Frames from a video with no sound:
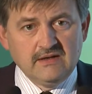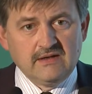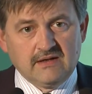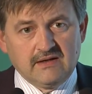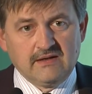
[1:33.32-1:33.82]

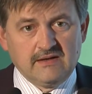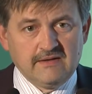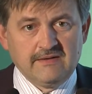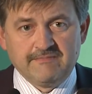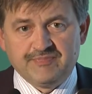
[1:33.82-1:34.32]

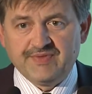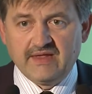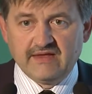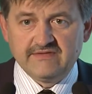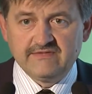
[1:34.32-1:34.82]

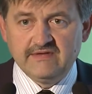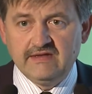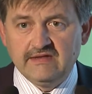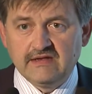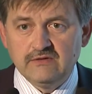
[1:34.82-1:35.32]
has
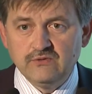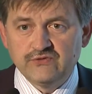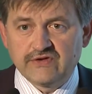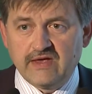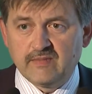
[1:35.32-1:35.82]
seen a
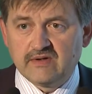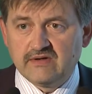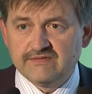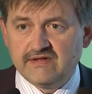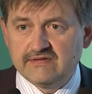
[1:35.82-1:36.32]
loose
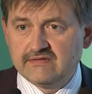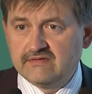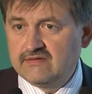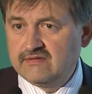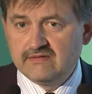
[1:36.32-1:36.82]
camera
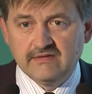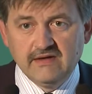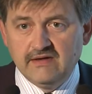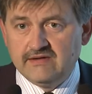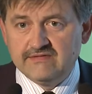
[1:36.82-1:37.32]
that
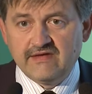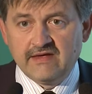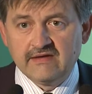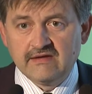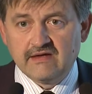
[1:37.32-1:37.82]
is
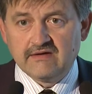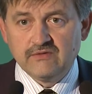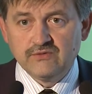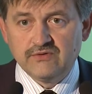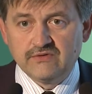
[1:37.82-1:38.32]
hanging
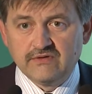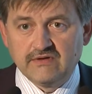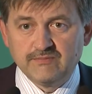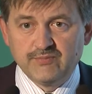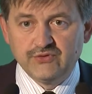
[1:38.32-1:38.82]
around
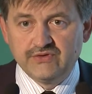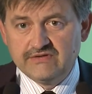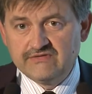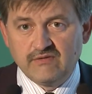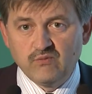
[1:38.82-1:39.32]
or put
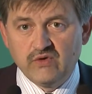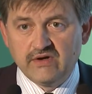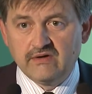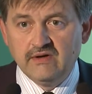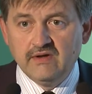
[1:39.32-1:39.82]
it
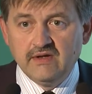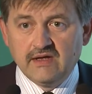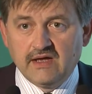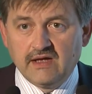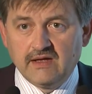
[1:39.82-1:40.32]
somewhere,
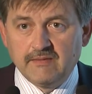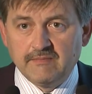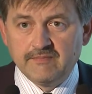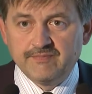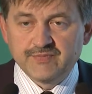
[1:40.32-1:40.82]

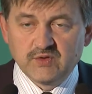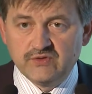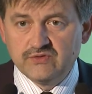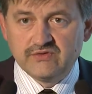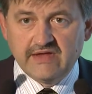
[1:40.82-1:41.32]

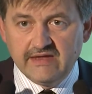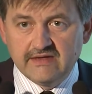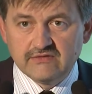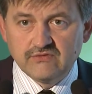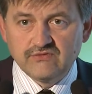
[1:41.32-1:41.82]
could you
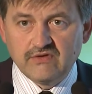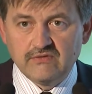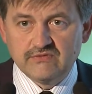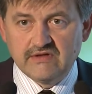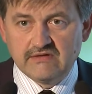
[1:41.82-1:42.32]
take it to the
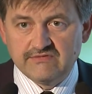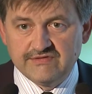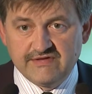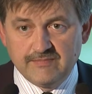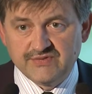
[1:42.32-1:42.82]
hotel
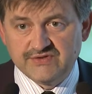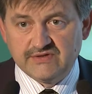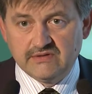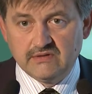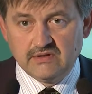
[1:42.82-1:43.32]

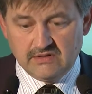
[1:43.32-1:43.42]
reception